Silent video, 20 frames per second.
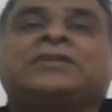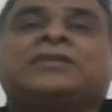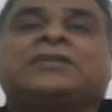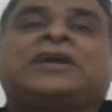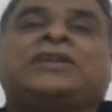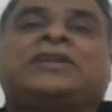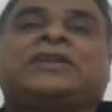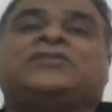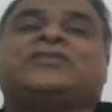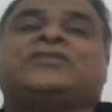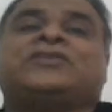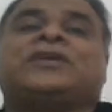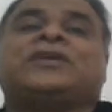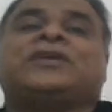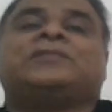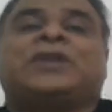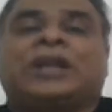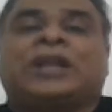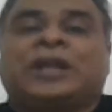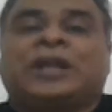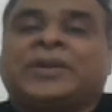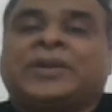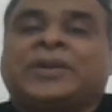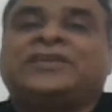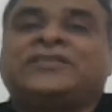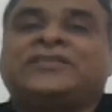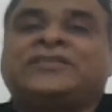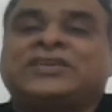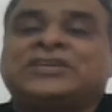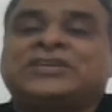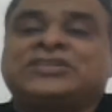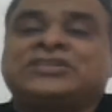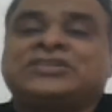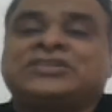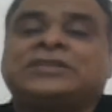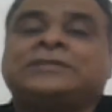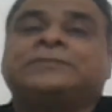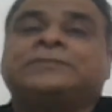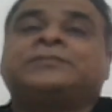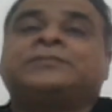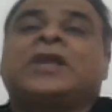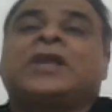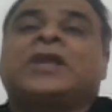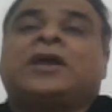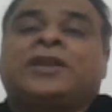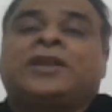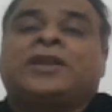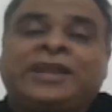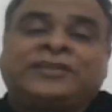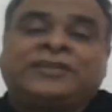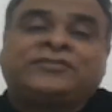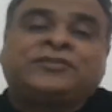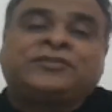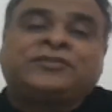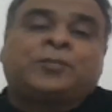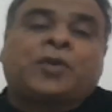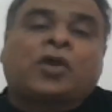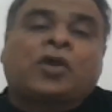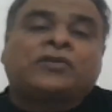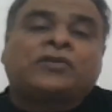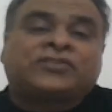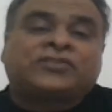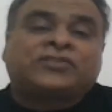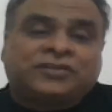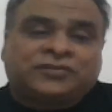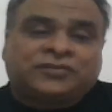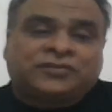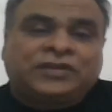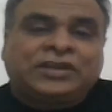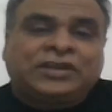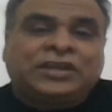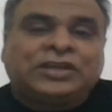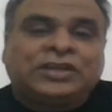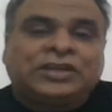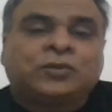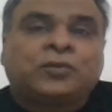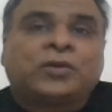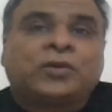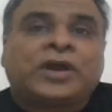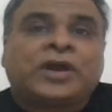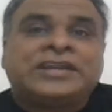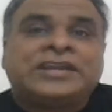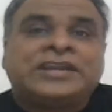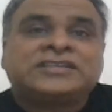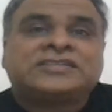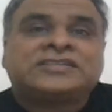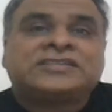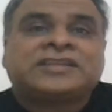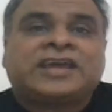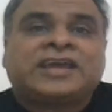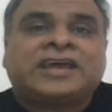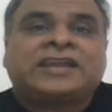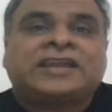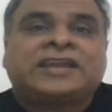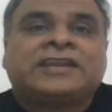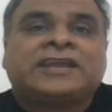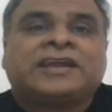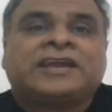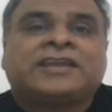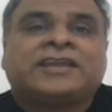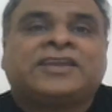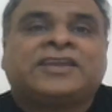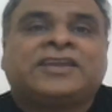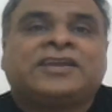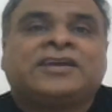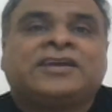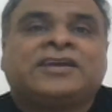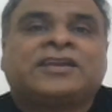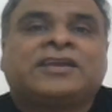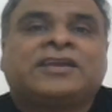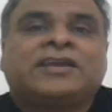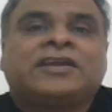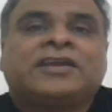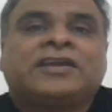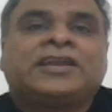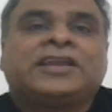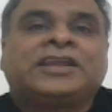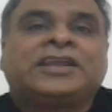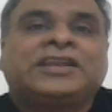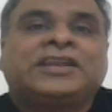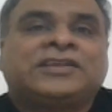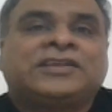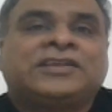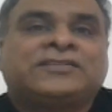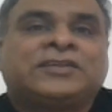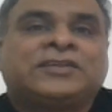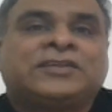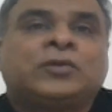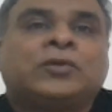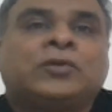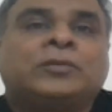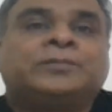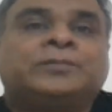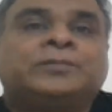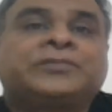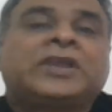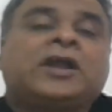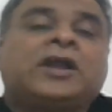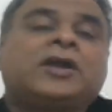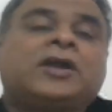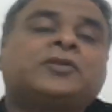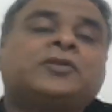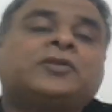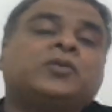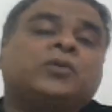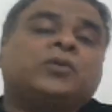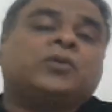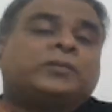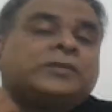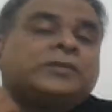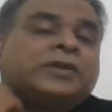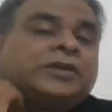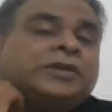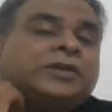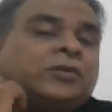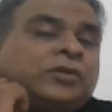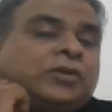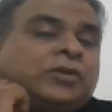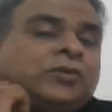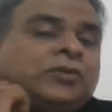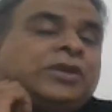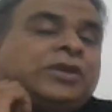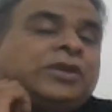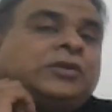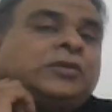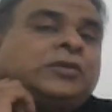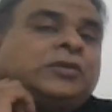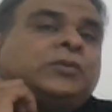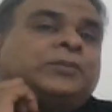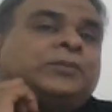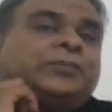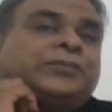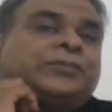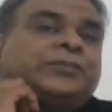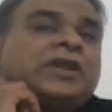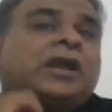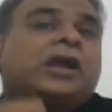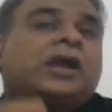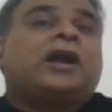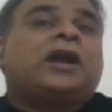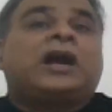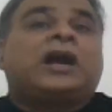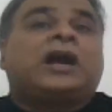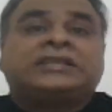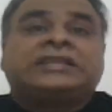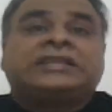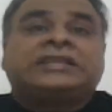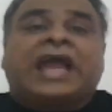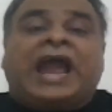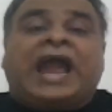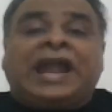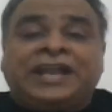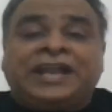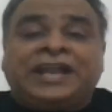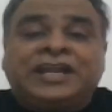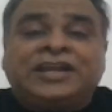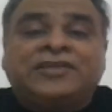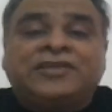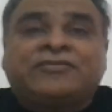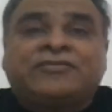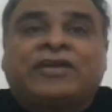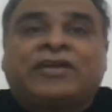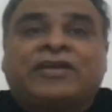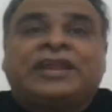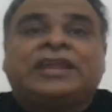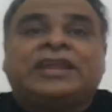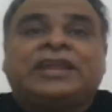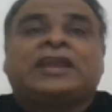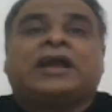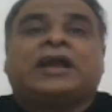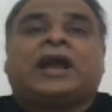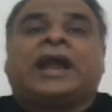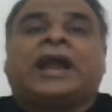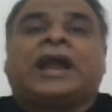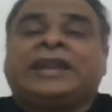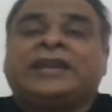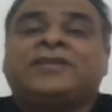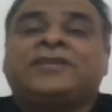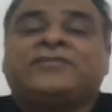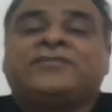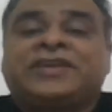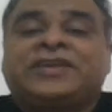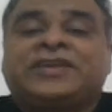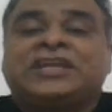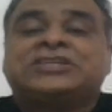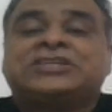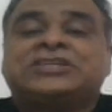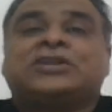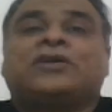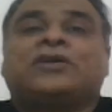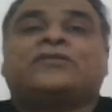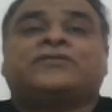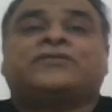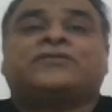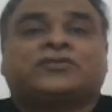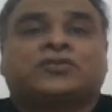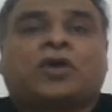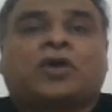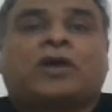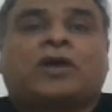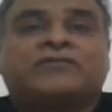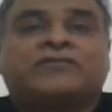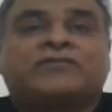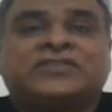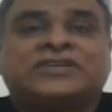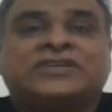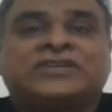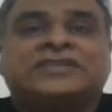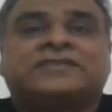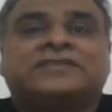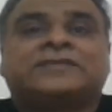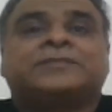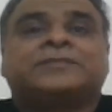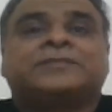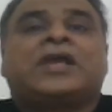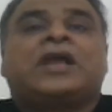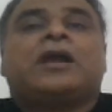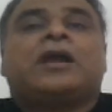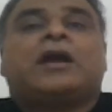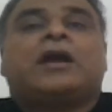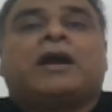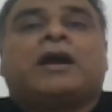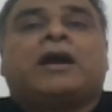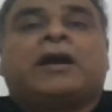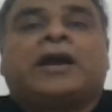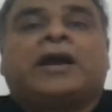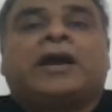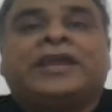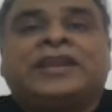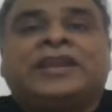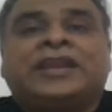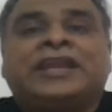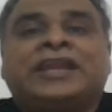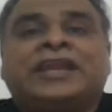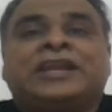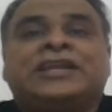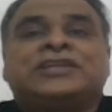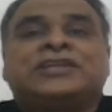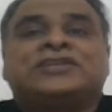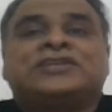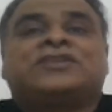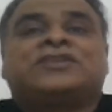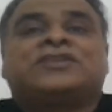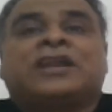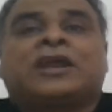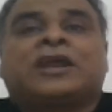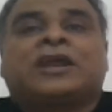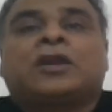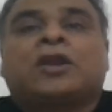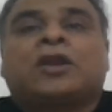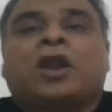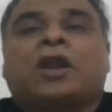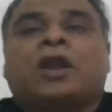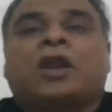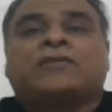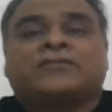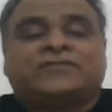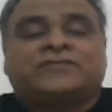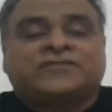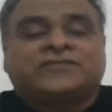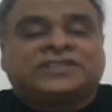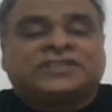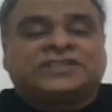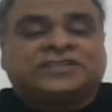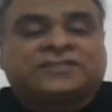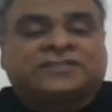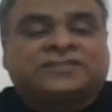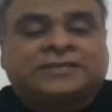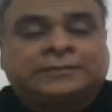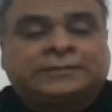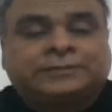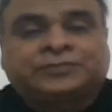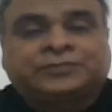That is lemmatization. Next process we need to understand here, it is you need to the identification of stop words. In English, there are a lot of words